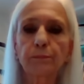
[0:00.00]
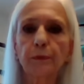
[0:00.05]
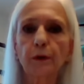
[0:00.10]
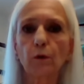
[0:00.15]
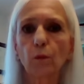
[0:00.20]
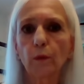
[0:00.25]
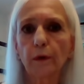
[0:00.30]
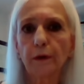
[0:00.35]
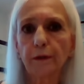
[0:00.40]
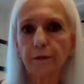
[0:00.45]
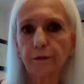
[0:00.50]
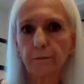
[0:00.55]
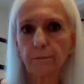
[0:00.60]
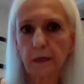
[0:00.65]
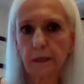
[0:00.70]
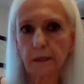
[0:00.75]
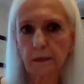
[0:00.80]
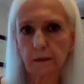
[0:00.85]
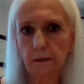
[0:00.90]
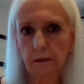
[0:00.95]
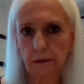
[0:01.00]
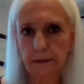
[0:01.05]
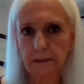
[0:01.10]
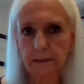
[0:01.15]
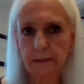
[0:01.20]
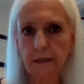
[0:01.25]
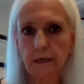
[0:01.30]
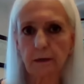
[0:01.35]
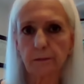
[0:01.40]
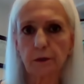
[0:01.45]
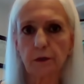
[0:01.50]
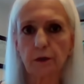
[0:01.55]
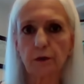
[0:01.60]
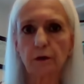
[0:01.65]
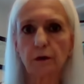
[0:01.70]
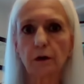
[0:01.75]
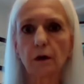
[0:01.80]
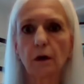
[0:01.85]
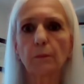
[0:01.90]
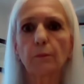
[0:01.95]
with the medical
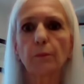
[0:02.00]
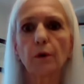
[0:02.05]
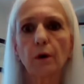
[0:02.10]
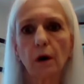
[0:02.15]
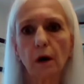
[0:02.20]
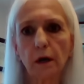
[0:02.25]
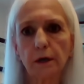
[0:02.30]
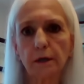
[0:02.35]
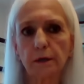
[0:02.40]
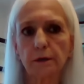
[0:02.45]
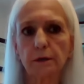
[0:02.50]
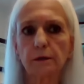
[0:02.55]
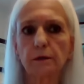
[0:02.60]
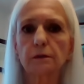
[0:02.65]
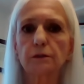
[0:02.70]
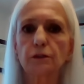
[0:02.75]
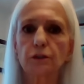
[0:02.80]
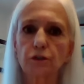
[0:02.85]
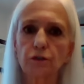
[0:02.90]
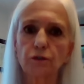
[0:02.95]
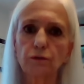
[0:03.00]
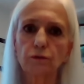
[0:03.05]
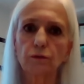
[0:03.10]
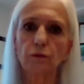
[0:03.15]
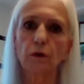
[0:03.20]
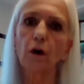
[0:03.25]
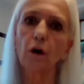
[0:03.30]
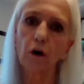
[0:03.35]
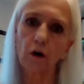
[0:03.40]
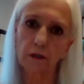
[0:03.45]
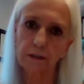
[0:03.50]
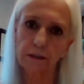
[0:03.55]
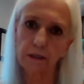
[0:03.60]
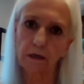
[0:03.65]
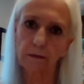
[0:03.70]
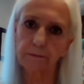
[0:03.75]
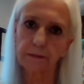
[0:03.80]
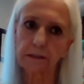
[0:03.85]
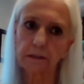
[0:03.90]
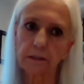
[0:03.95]
examiner prior to
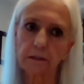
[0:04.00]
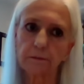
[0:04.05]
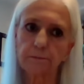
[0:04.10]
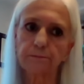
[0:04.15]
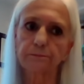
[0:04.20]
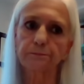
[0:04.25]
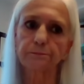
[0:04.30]
autopsy.